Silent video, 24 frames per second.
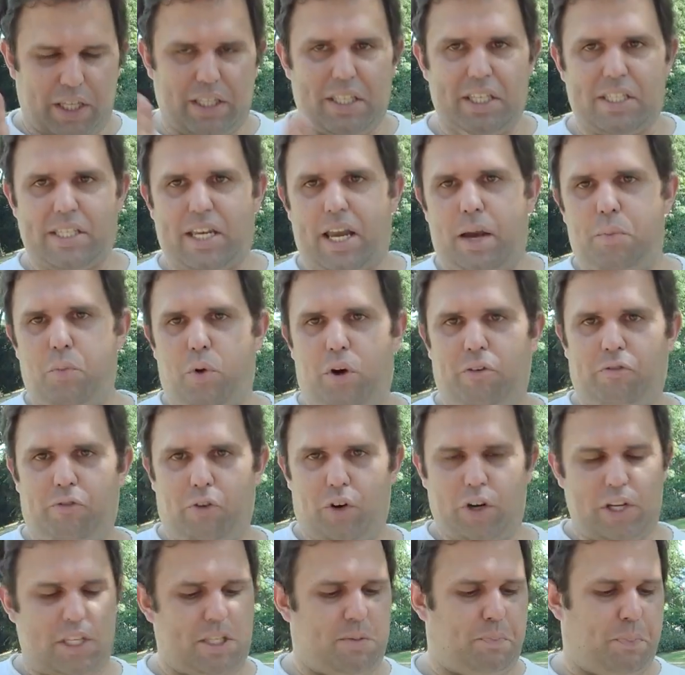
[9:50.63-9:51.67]
this camera for
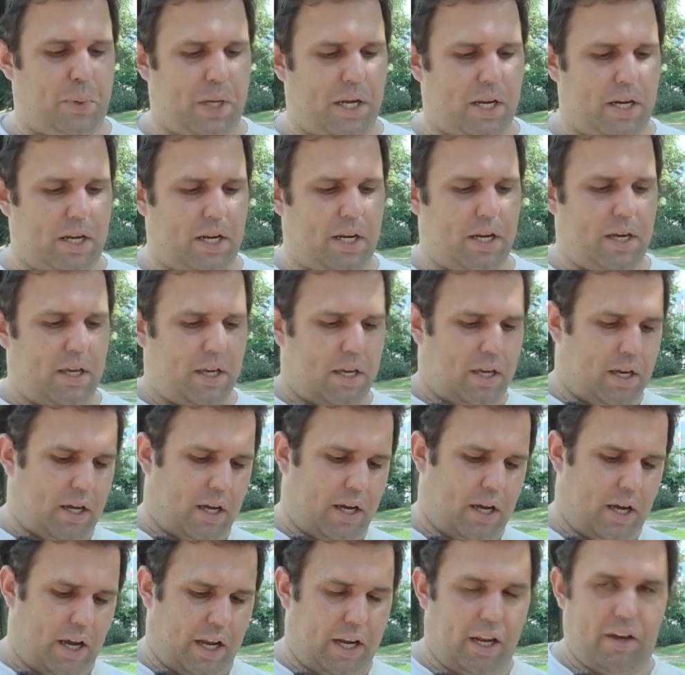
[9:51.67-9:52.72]
a spin.
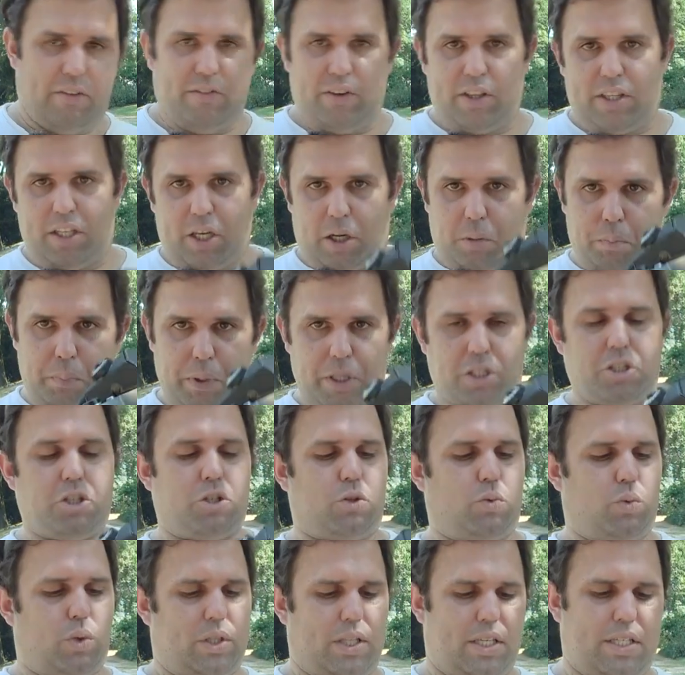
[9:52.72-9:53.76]
I never take picture
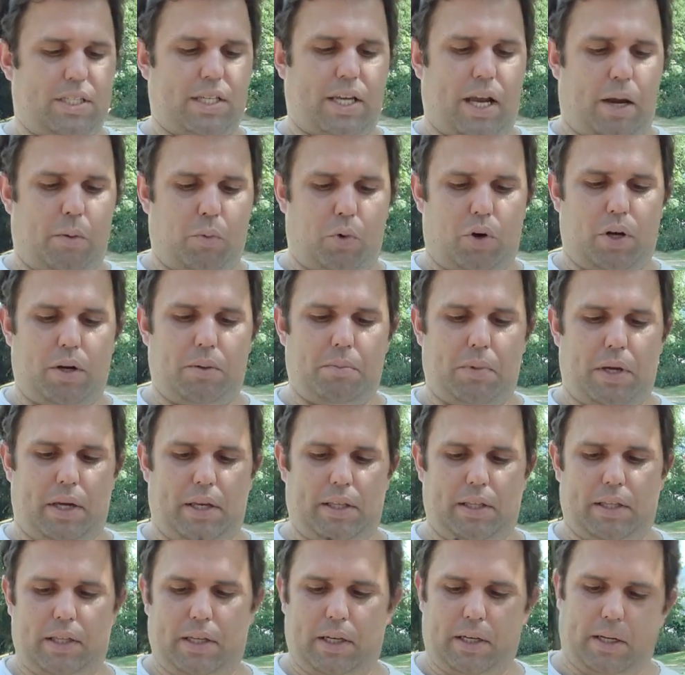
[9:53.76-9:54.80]
with this camera,
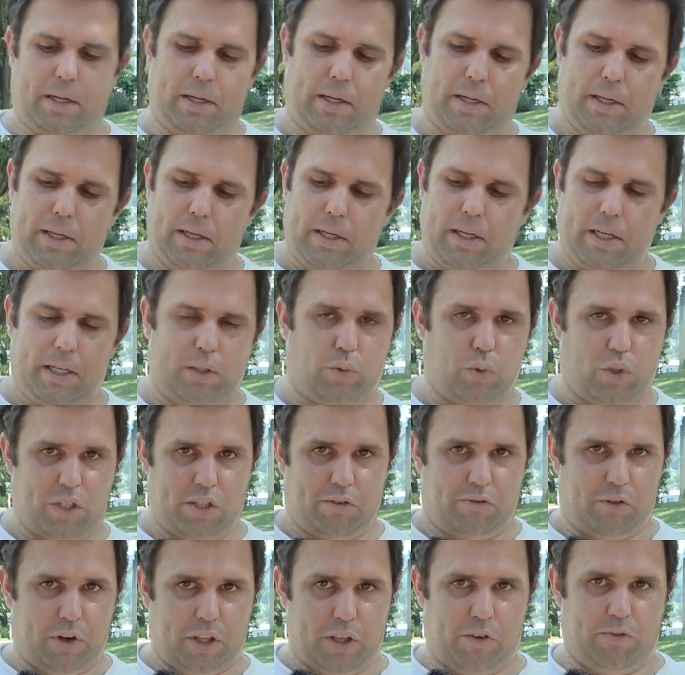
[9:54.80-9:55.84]
and it was a
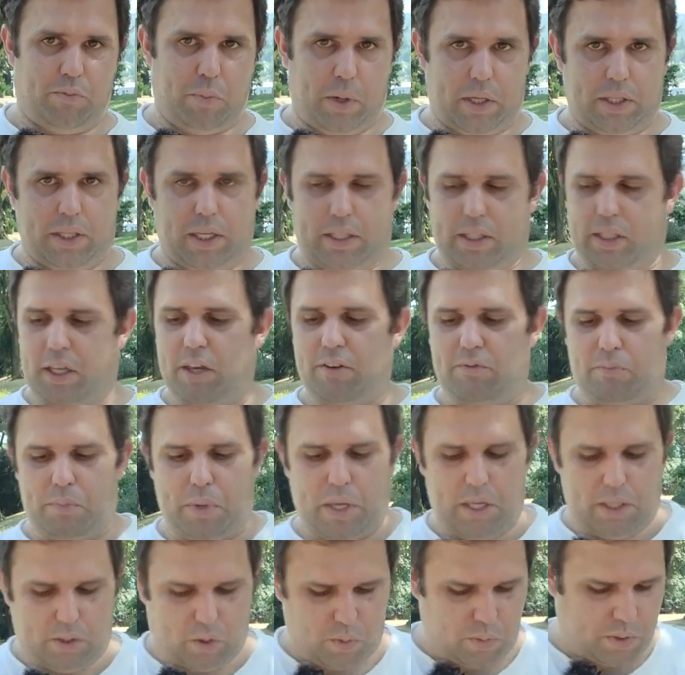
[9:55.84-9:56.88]
friend of mine that gave
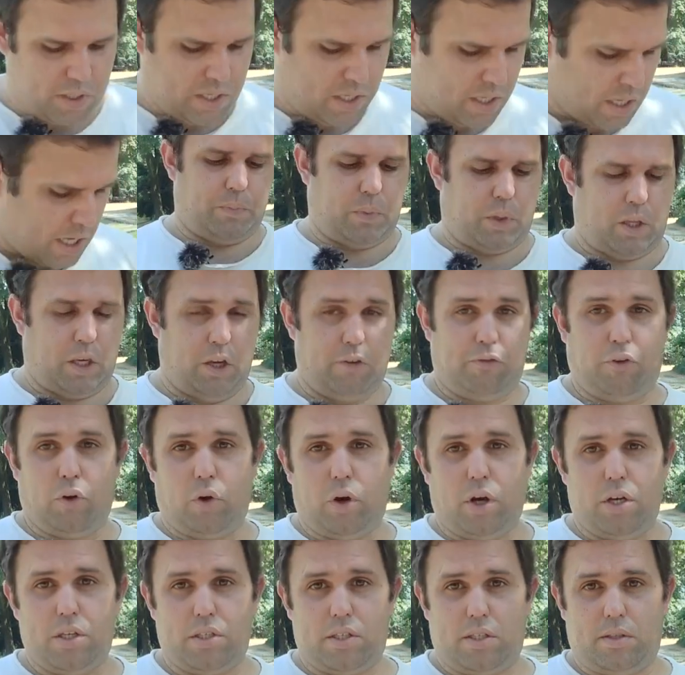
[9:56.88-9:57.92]
me to me. If you
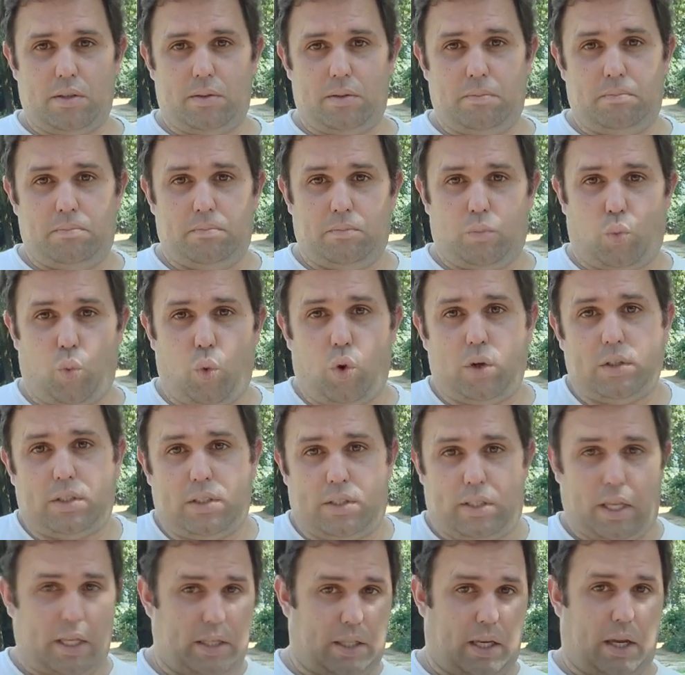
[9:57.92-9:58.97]
guys want
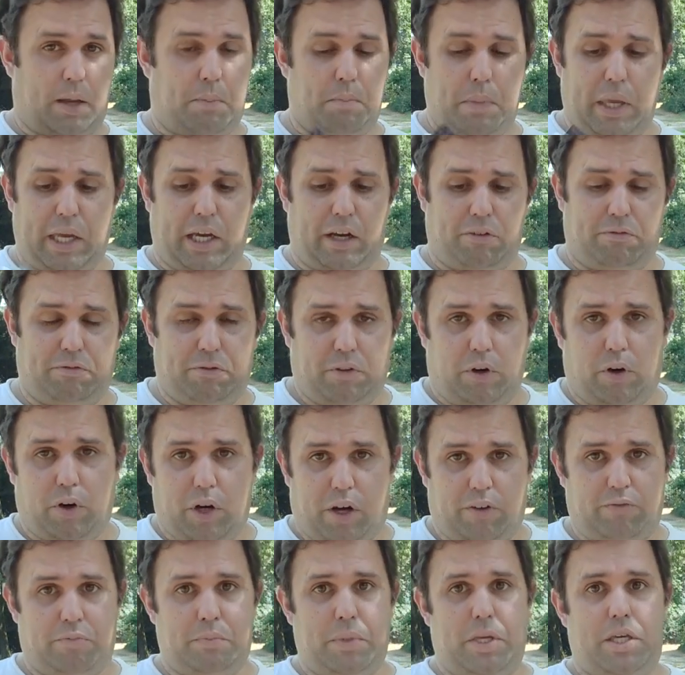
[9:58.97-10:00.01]
that I make a vlog
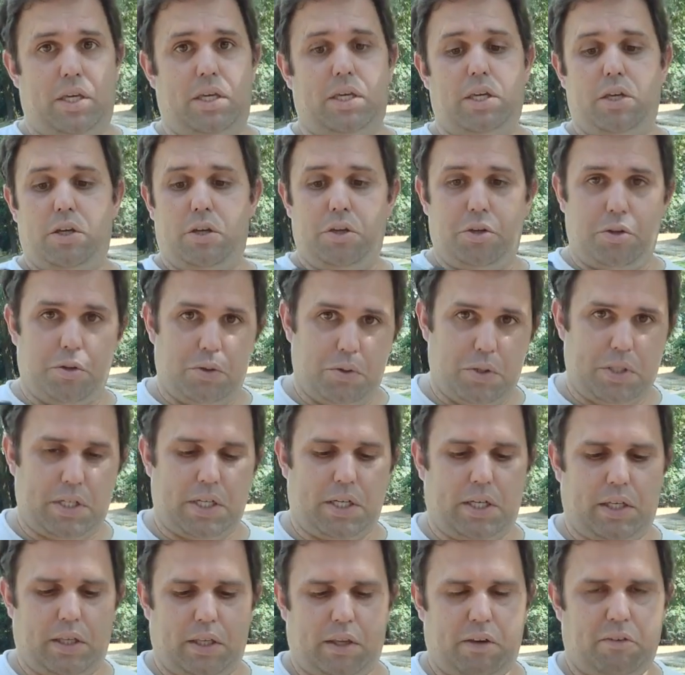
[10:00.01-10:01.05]
of me
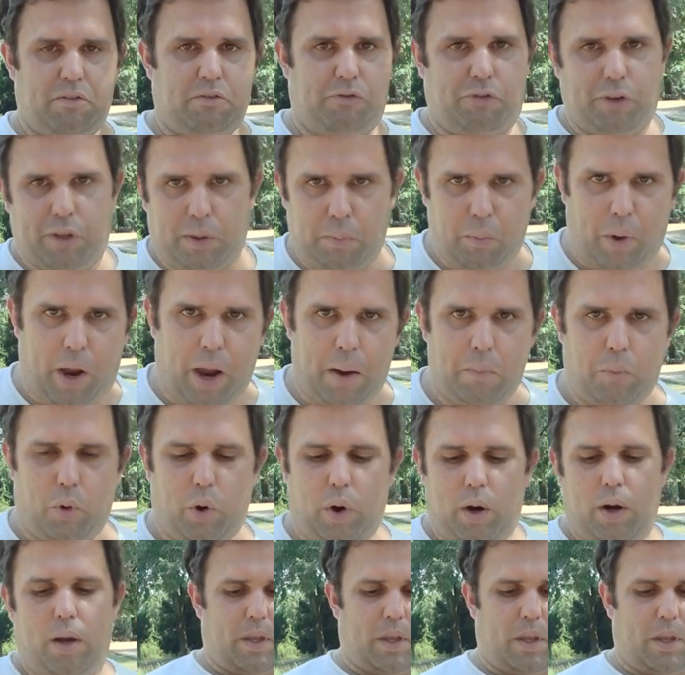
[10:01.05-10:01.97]
using film camera